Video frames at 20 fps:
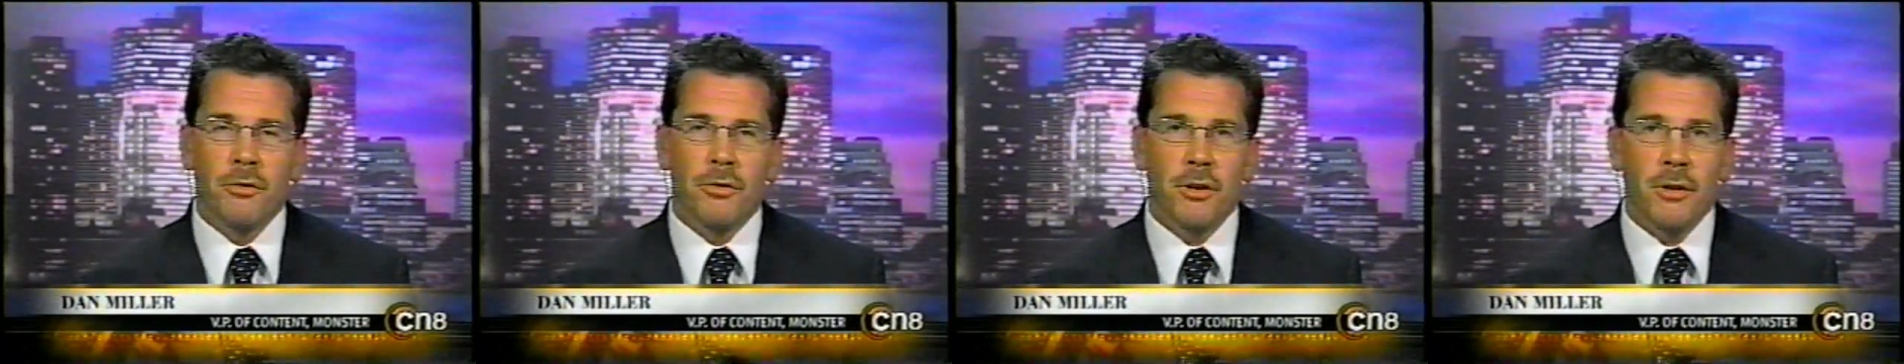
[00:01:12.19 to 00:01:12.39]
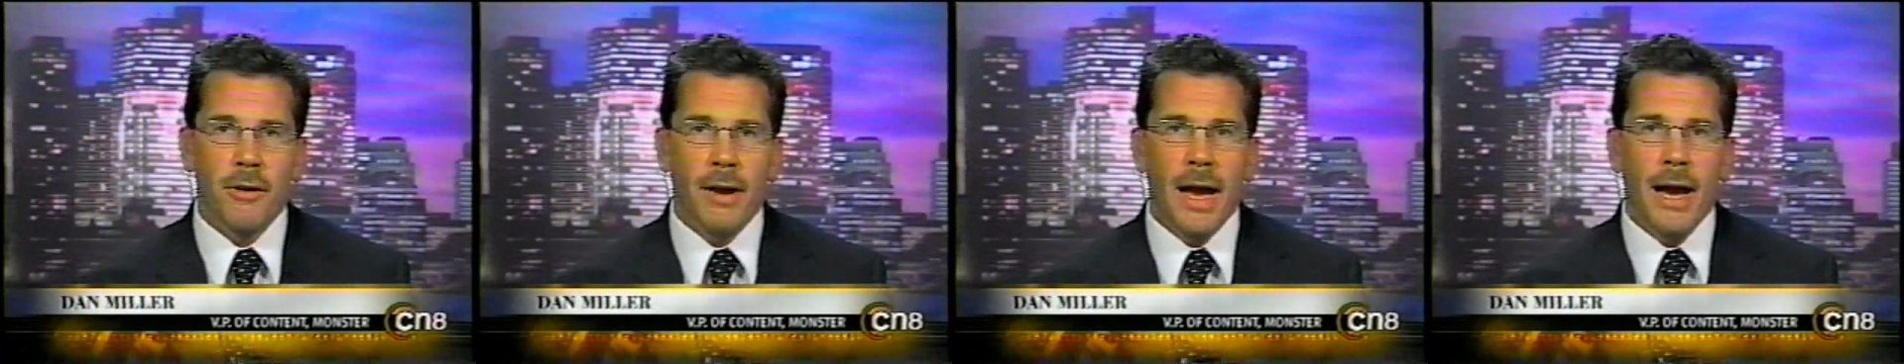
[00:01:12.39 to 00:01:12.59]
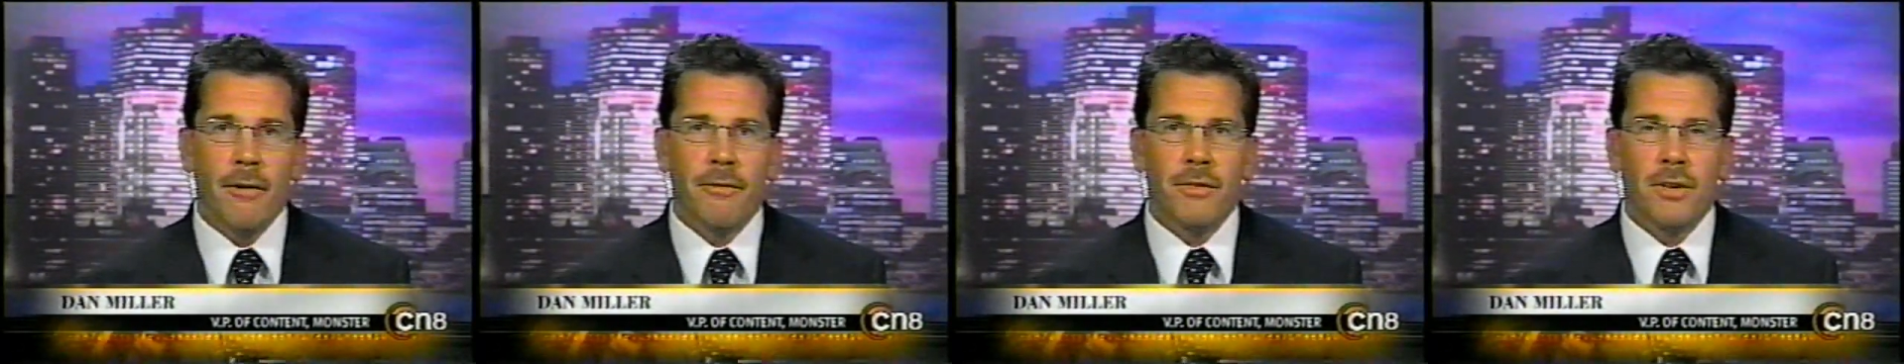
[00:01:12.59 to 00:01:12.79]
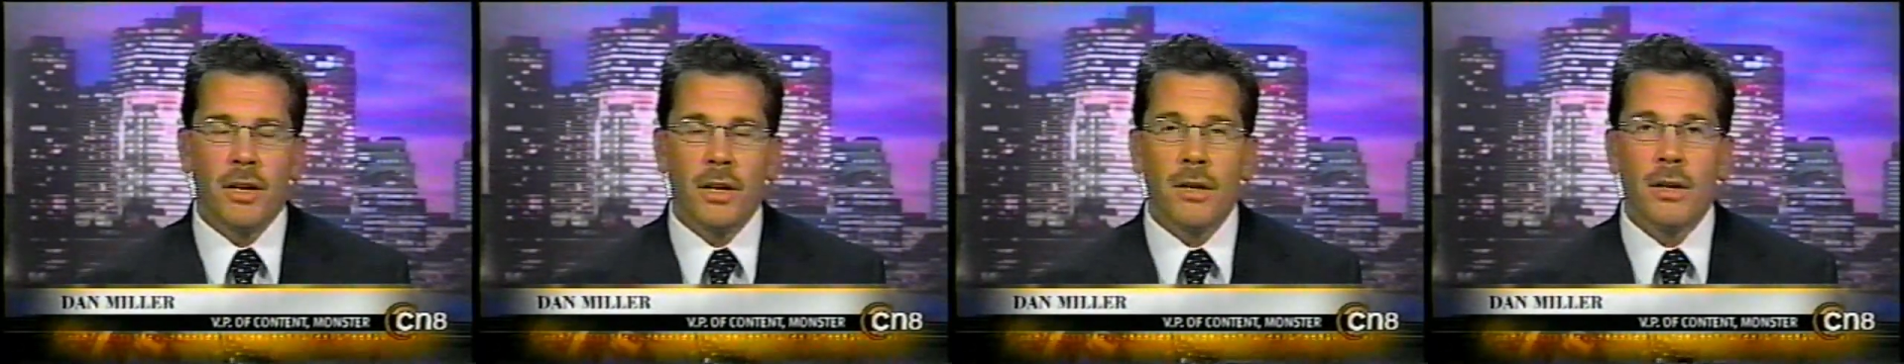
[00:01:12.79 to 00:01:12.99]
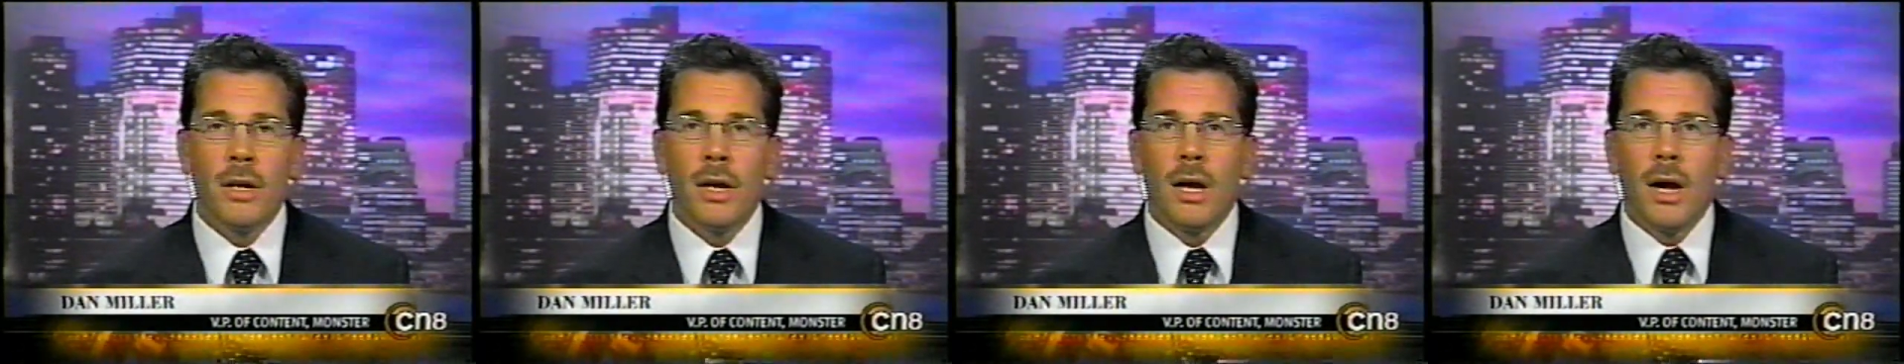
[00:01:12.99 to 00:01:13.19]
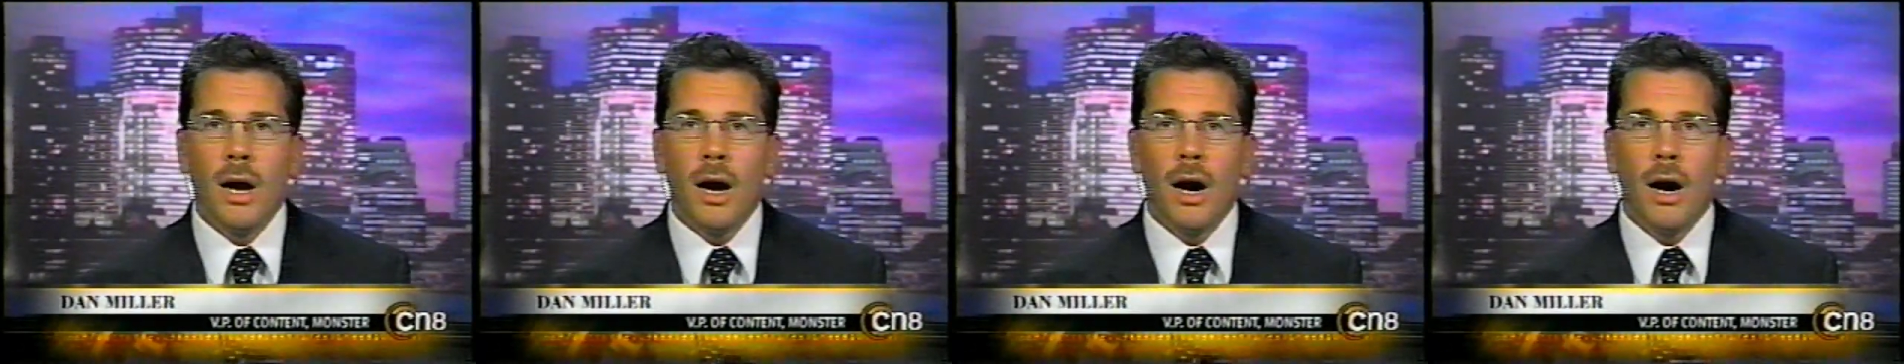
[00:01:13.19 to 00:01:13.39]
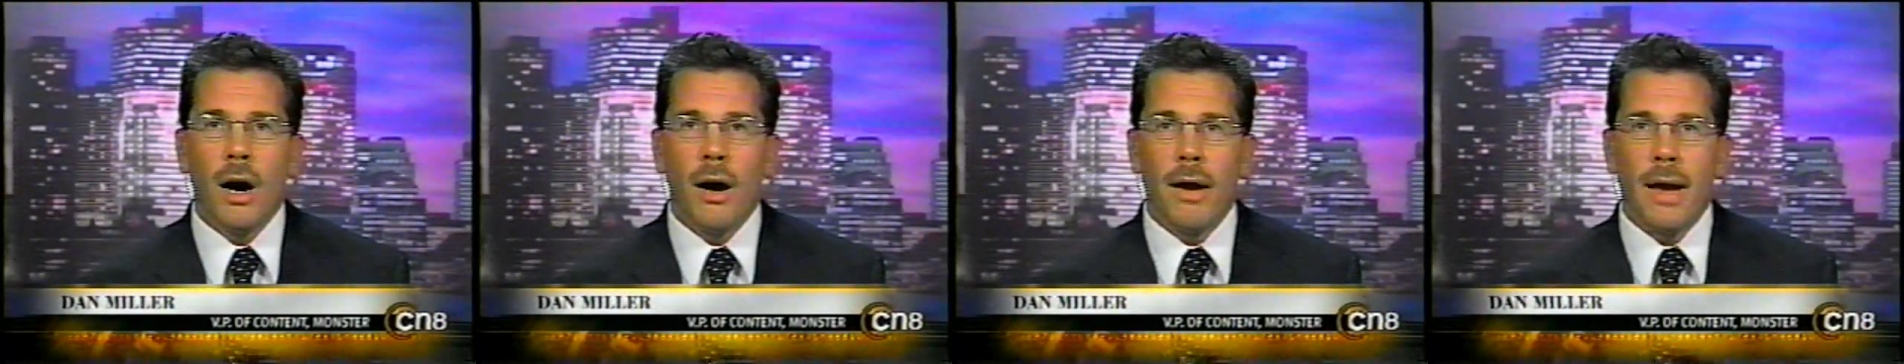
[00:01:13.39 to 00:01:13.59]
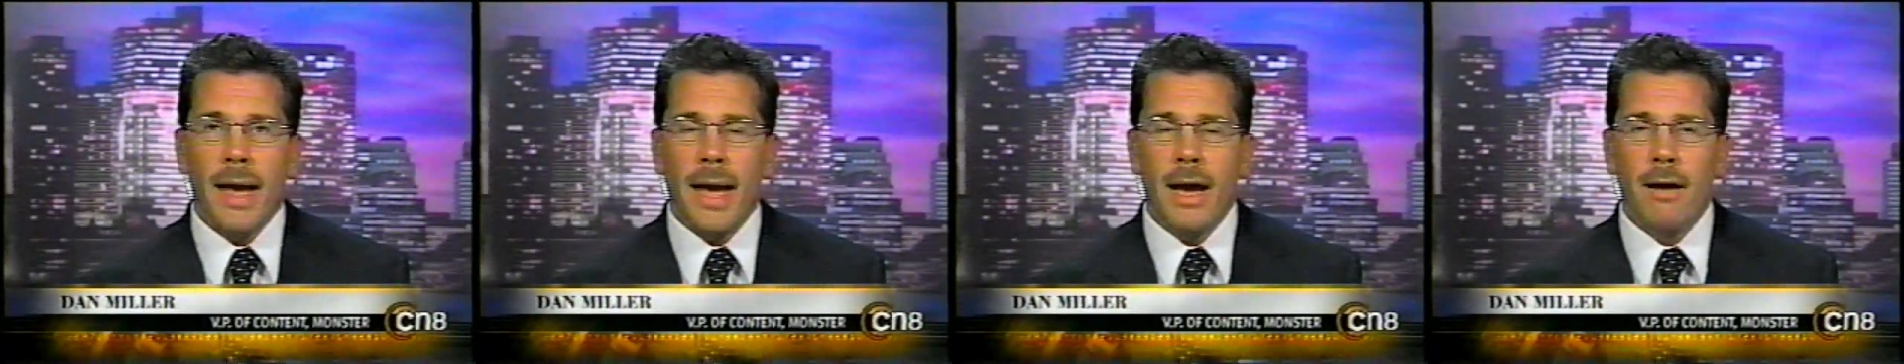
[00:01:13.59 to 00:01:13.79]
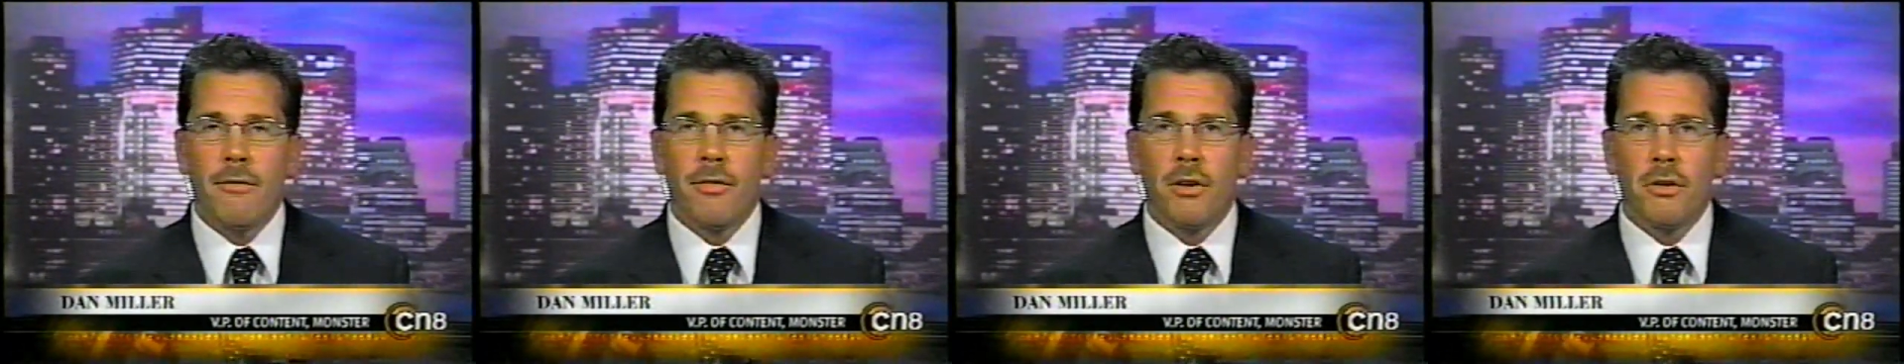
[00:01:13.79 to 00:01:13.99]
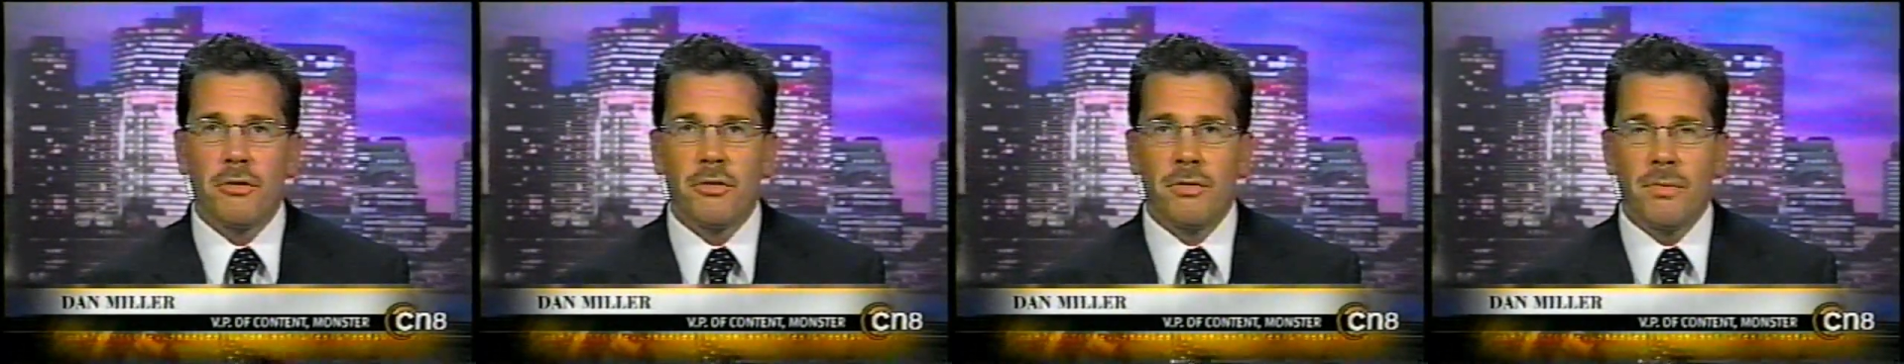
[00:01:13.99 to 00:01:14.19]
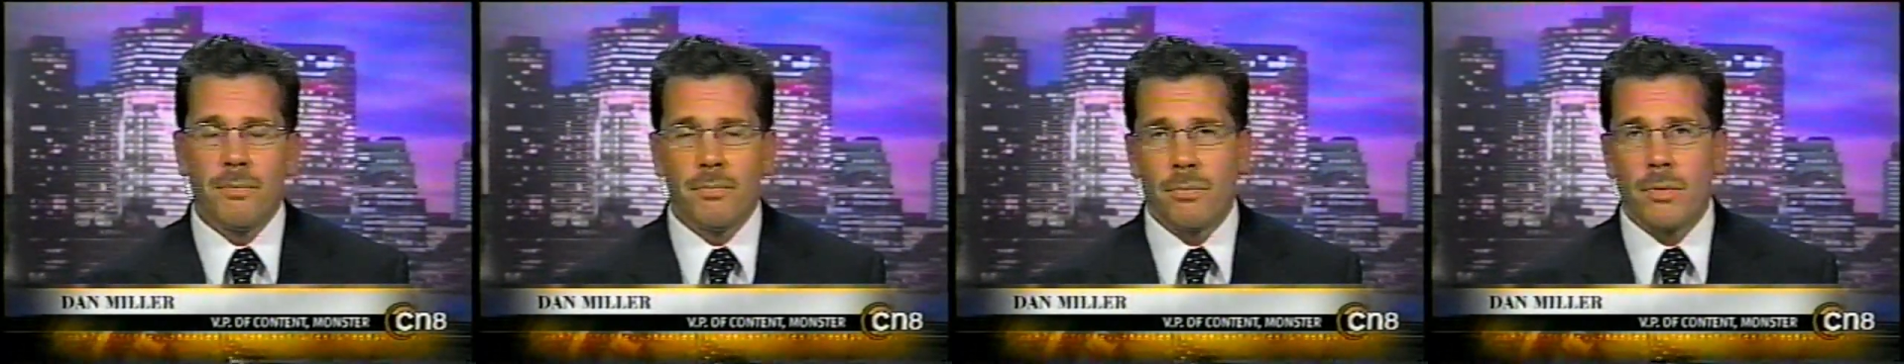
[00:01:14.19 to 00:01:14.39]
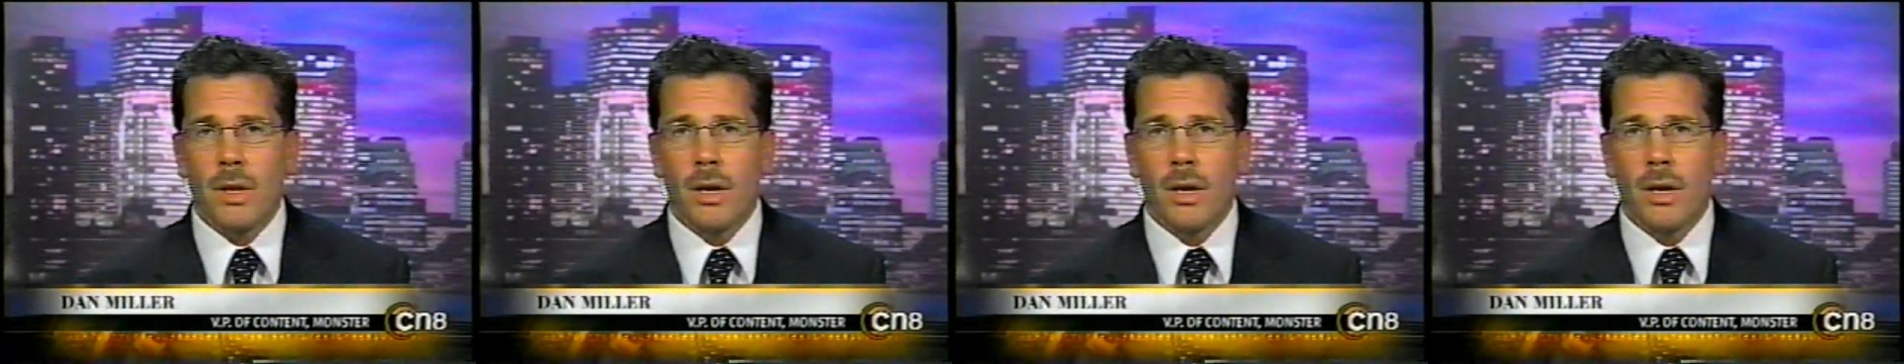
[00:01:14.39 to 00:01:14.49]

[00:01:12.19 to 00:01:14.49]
So you have to have those